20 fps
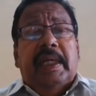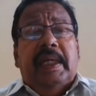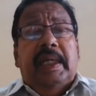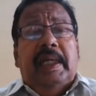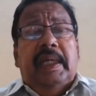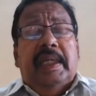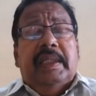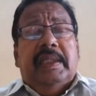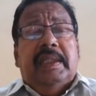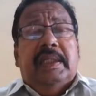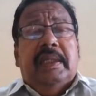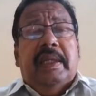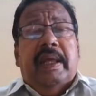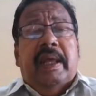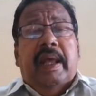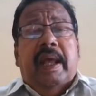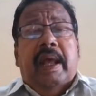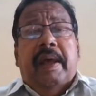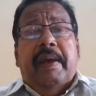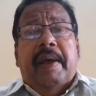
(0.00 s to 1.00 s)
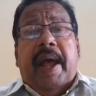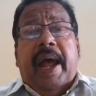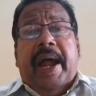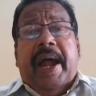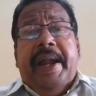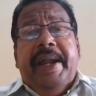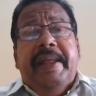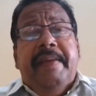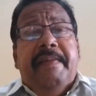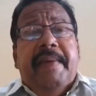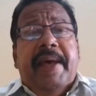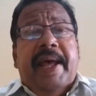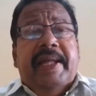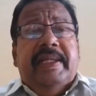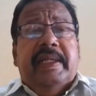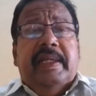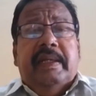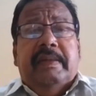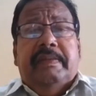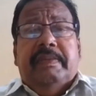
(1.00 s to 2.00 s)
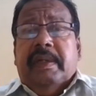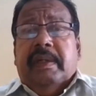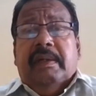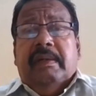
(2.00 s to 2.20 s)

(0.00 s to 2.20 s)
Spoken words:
is unimaginable,